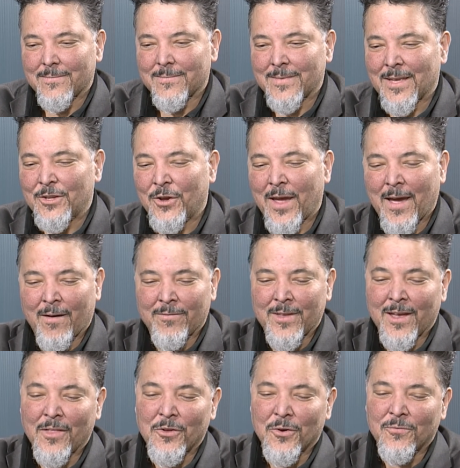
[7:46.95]
then you have the
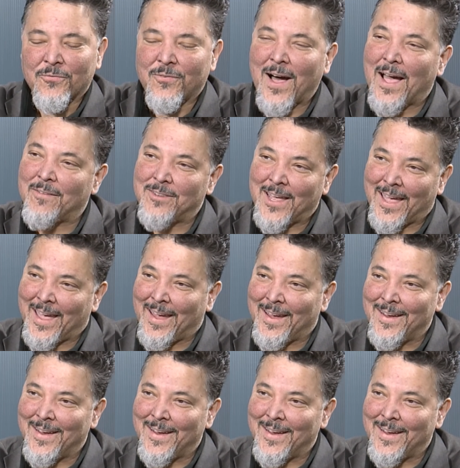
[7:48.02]
other 5 to 8.